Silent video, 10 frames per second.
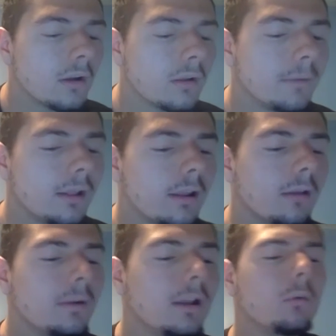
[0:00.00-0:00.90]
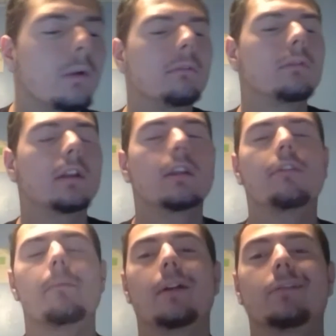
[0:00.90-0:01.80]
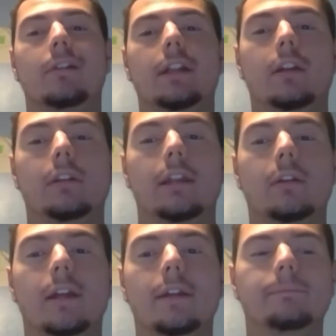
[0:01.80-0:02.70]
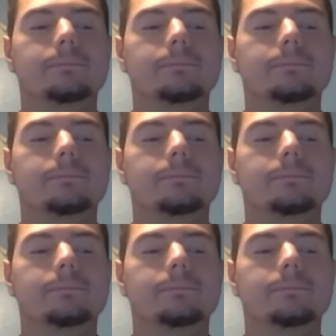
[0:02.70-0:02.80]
Let me tell you what I really love about Trae Young, Nate, okay?